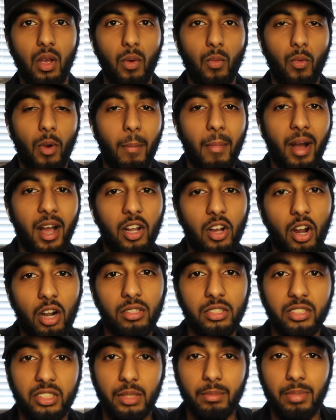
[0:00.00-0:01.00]
what my
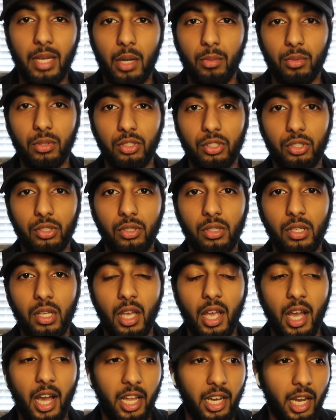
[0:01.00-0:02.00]
currency pair will do,
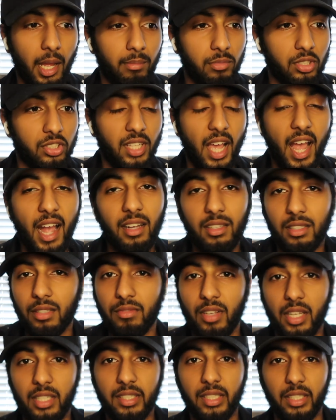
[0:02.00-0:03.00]
and I'm just
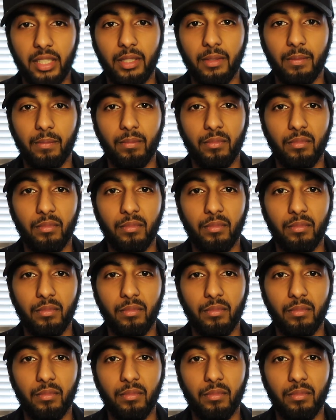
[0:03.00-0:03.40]
activating it.